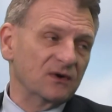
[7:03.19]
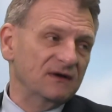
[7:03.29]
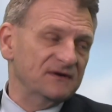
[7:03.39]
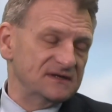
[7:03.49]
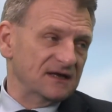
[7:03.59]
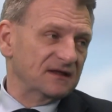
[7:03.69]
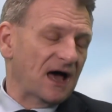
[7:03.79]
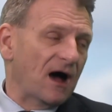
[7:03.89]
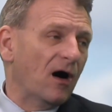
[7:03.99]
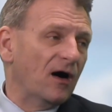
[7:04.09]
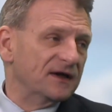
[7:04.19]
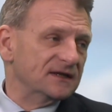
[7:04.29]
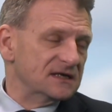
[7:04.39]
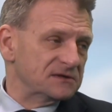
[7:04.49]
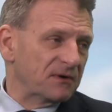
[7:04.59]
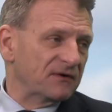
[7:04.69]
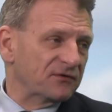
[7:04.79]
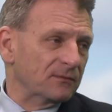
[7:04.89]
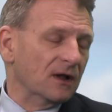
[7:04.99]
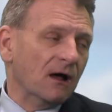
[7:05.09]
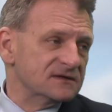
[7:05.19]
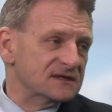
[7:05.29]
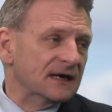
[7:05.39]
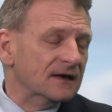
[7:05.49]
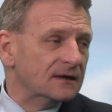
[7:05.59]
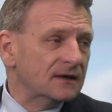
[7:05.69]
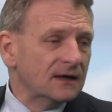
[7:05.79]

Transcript: revisit that high in the spread from last year.